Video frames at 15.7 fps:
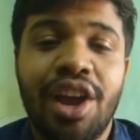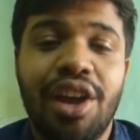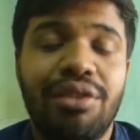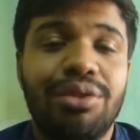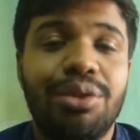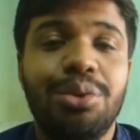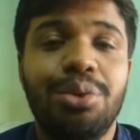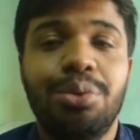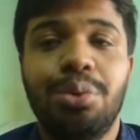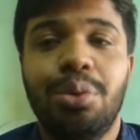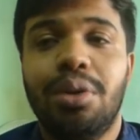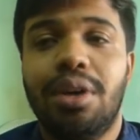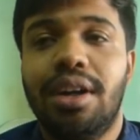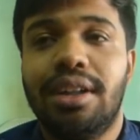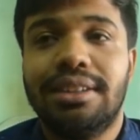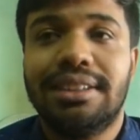If you
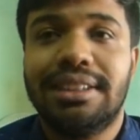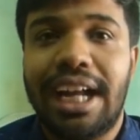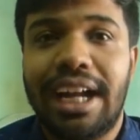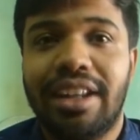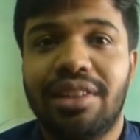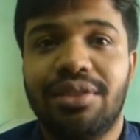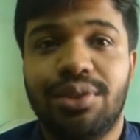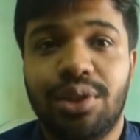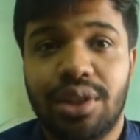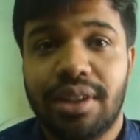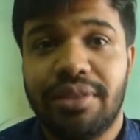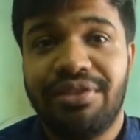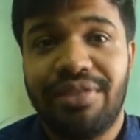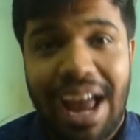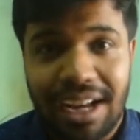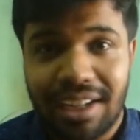understand the word
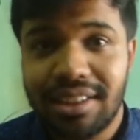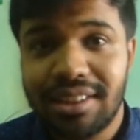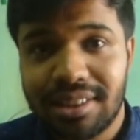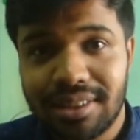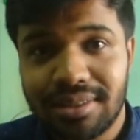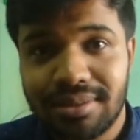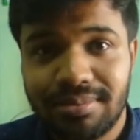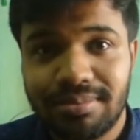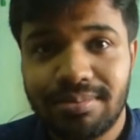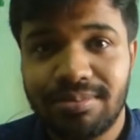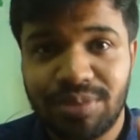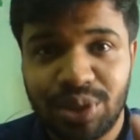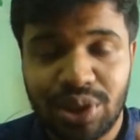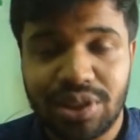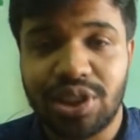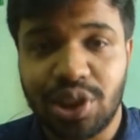faggot,
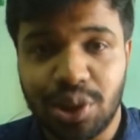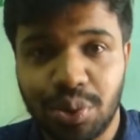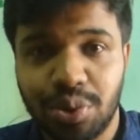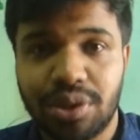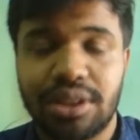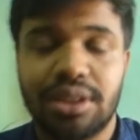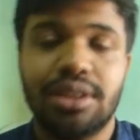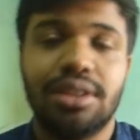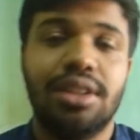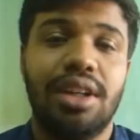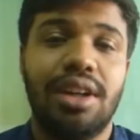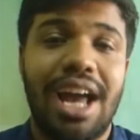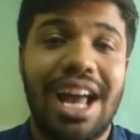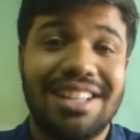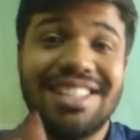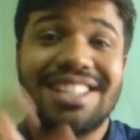which is used
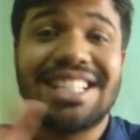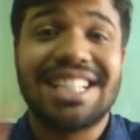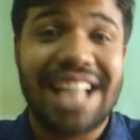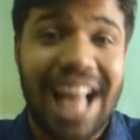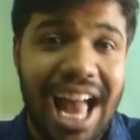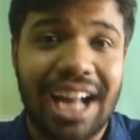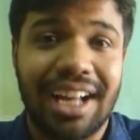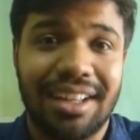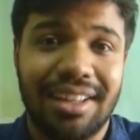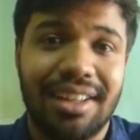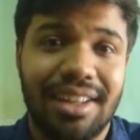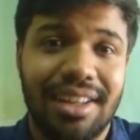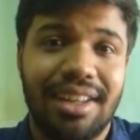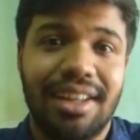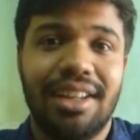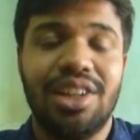as a slang
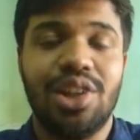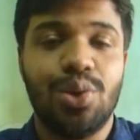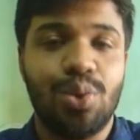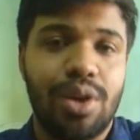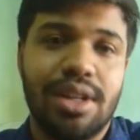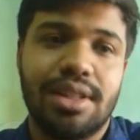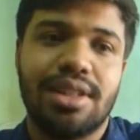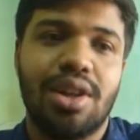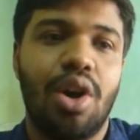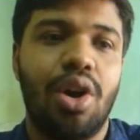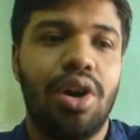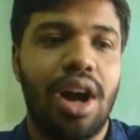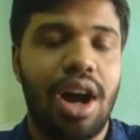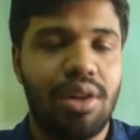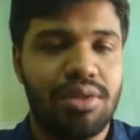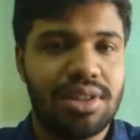in US or
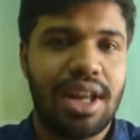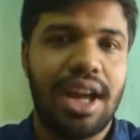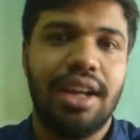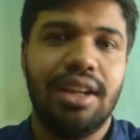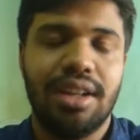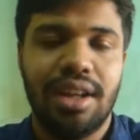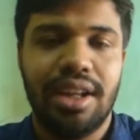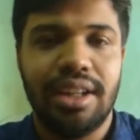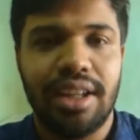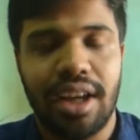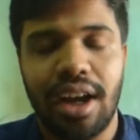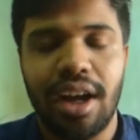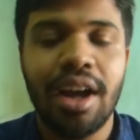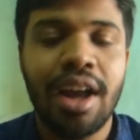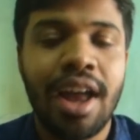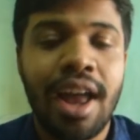outside
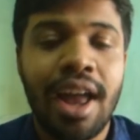India,